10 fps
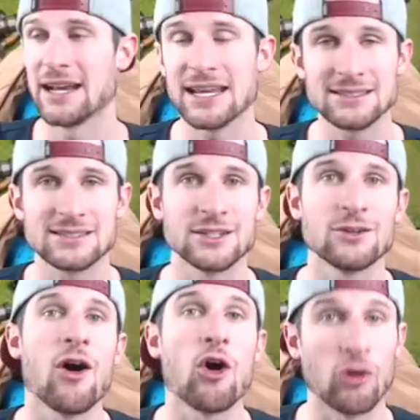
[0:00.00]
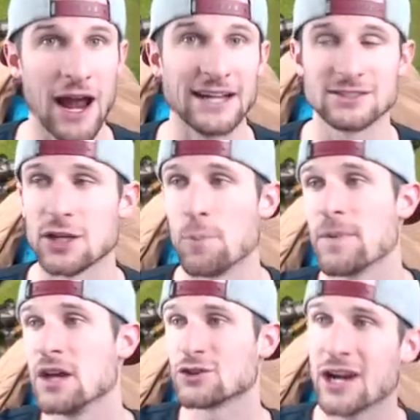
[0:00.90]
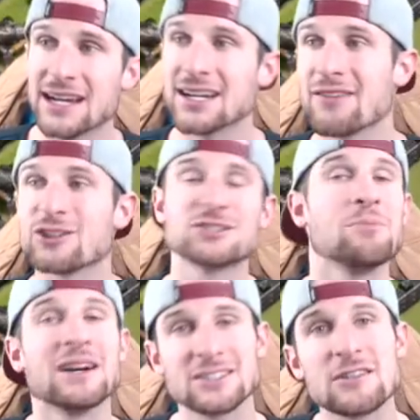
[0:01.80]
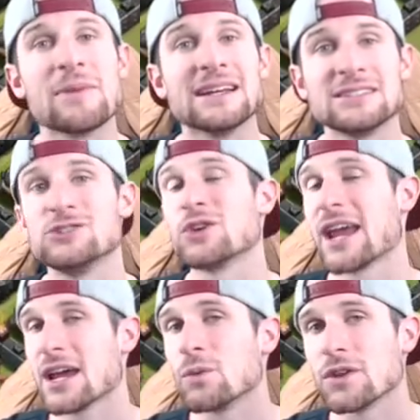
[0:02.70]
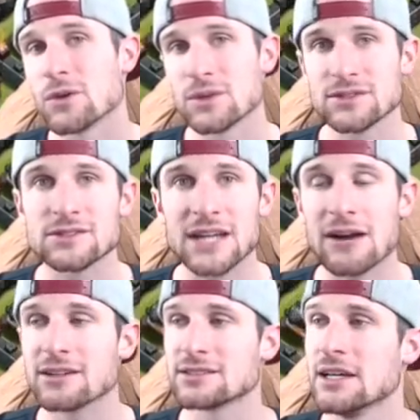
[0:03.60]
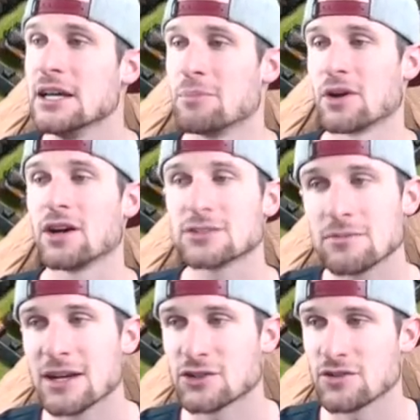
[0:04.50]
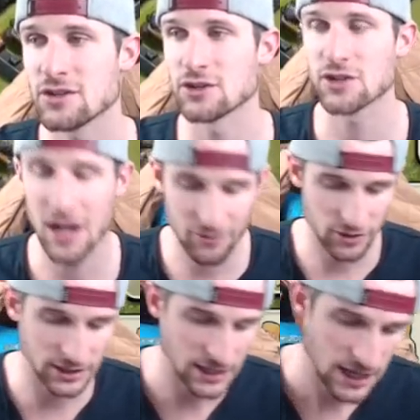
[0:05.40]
is still alright. So try and cover as much of the base as you can with your Wizard Towers, but also make sure that you're covering